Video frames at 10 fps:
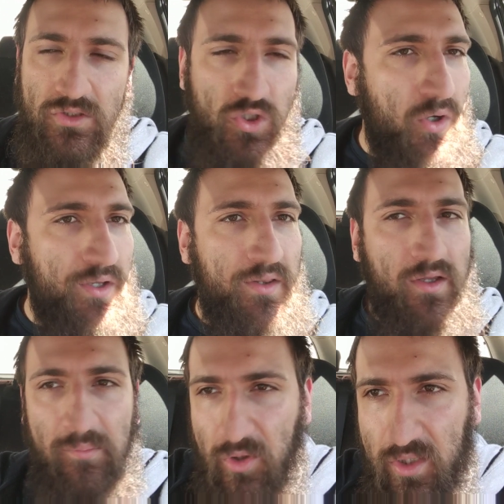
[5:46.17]
Join
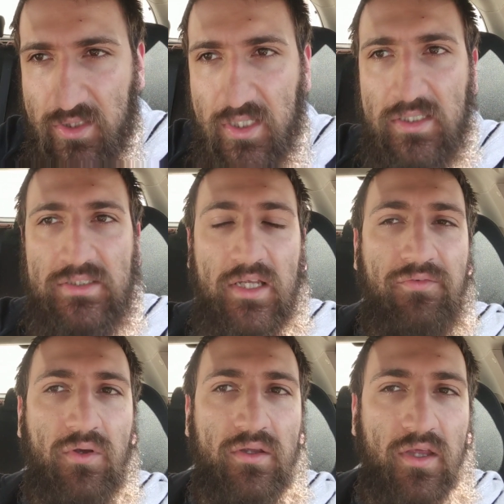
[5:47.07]
communities.
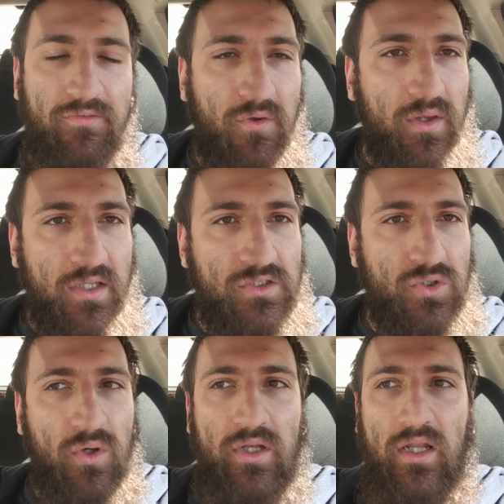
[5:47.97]
If you can
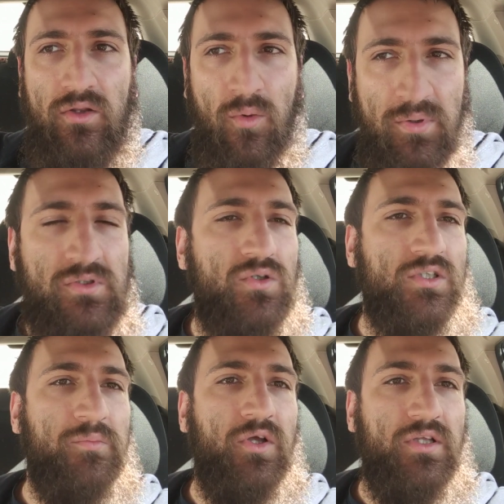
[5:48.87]
join an open source
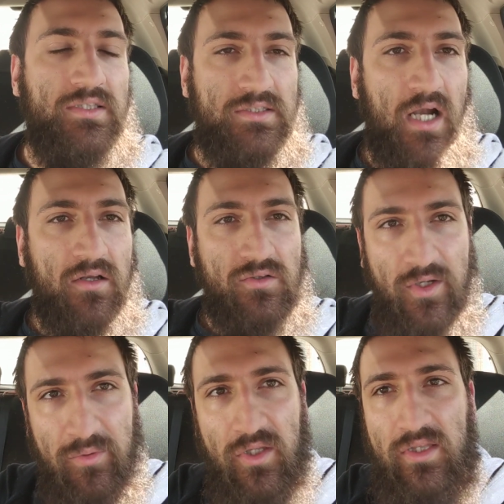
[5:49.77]
community and start
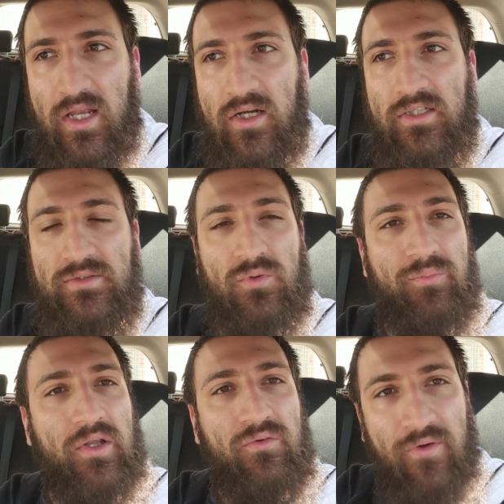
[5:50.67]
contributing there, this
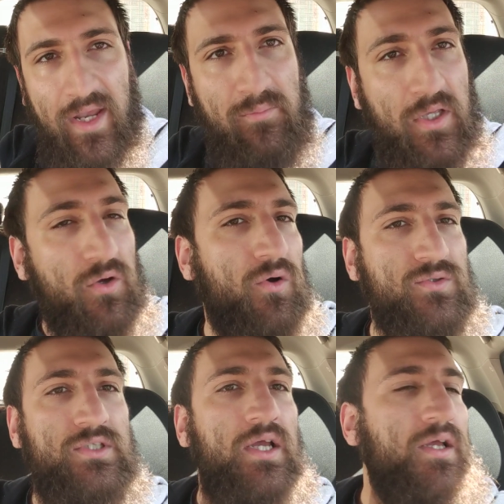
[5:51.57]
would be great,
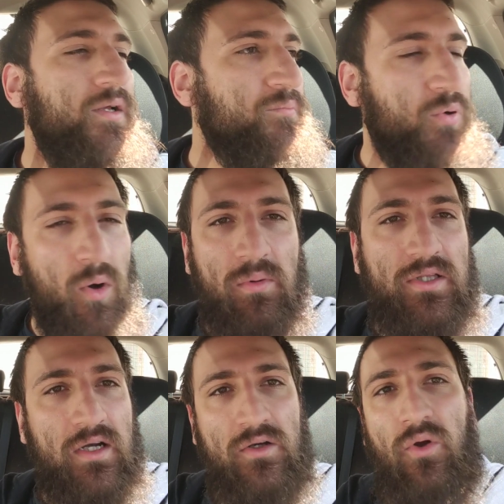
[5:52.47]
because probably
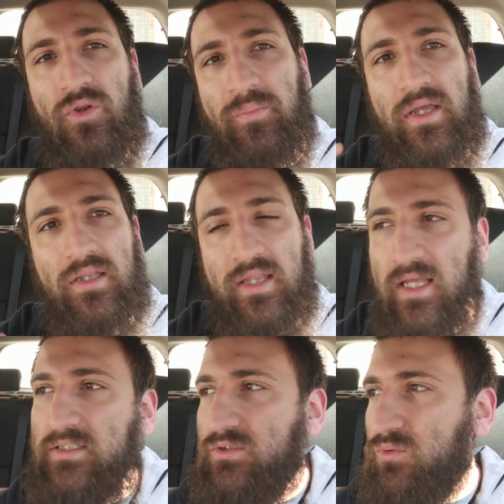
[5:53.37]
there are going to be
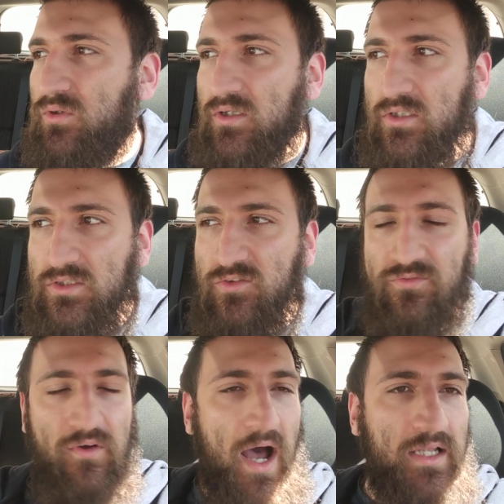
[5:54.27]
tens or hundreds
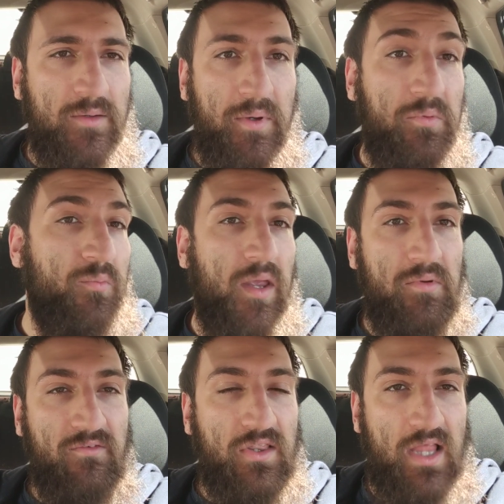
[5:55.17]
of other people,
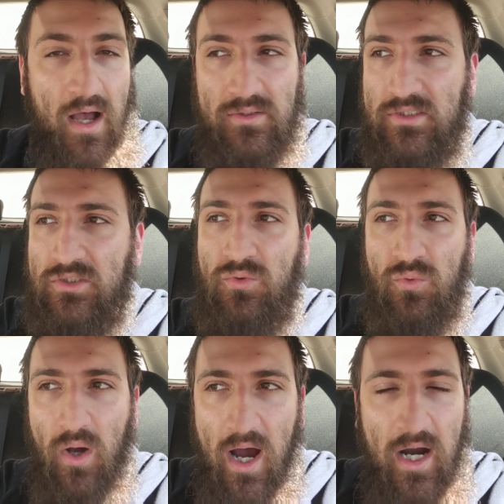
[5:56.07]
maybe even thousands,
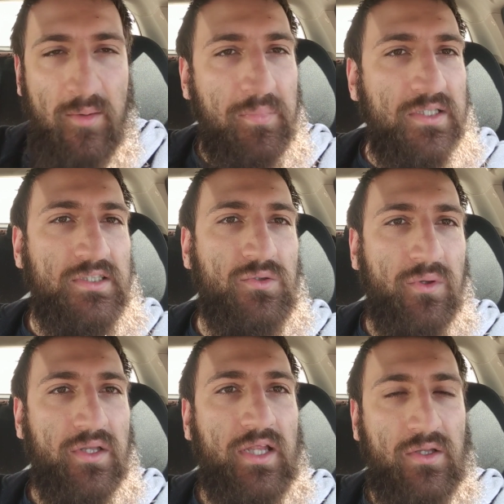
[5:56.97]
who are busy
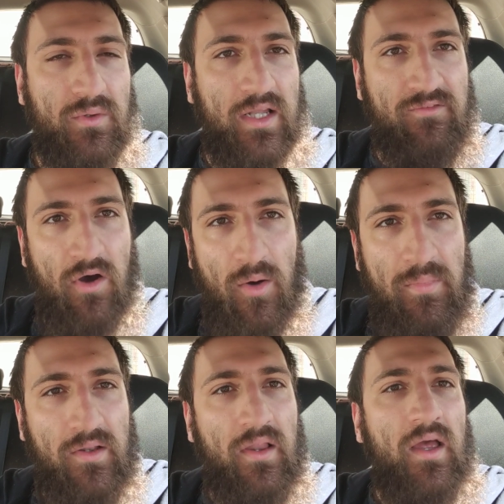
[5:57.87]
doing day-to-day
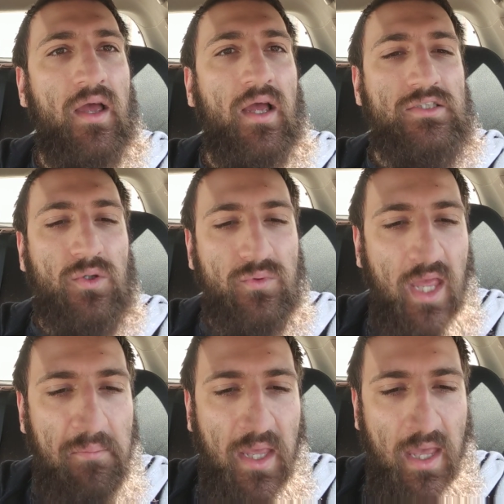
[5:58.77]
development. So
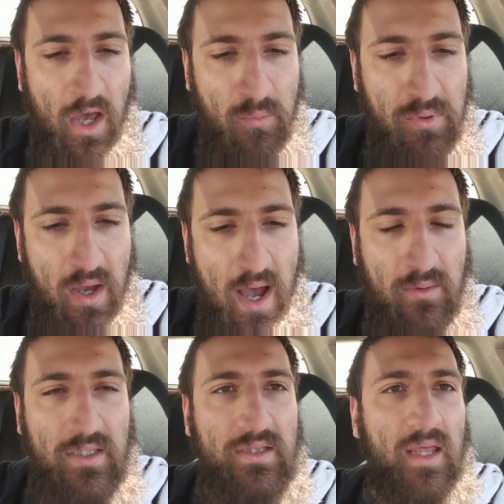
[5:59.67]
they may help you
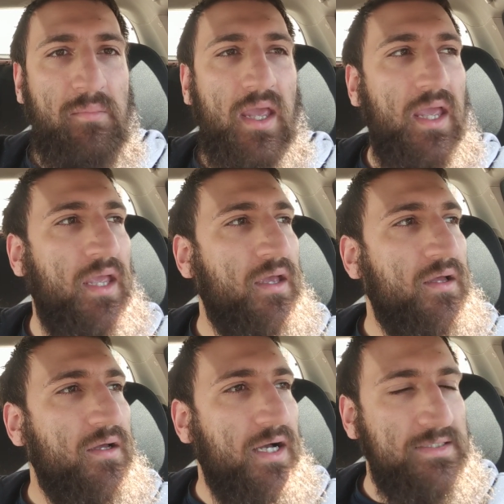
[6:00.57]
out and they may
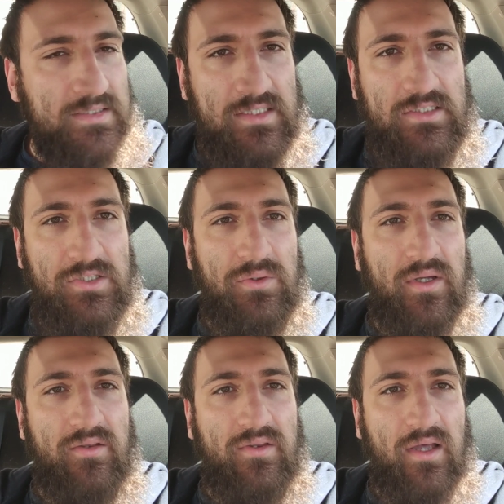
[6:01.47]
assist
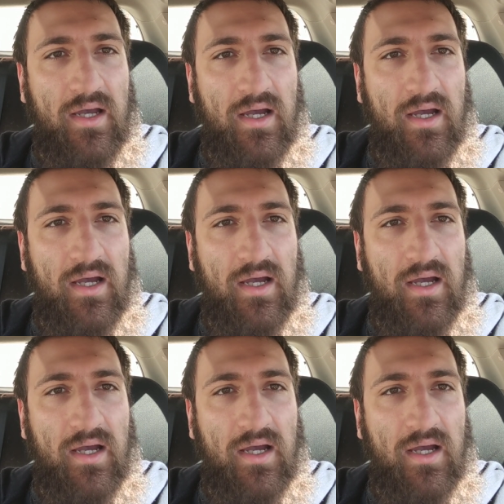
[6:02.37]
you and